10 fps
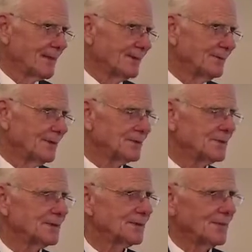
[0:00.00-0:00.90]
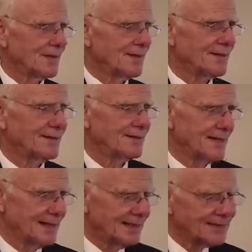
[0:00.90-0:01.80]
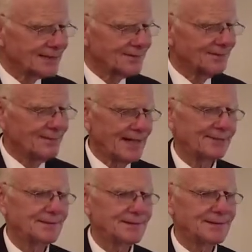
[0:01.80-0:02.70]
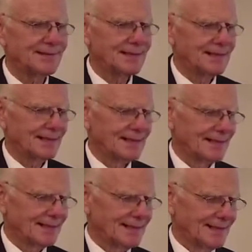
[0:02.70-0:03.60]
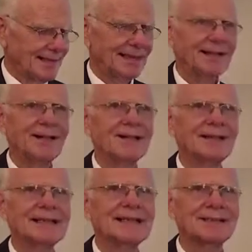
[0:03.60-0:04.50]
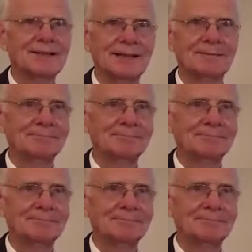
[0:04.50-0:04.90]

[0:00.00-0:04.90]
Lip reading: which was one of the greatest revivals in all history.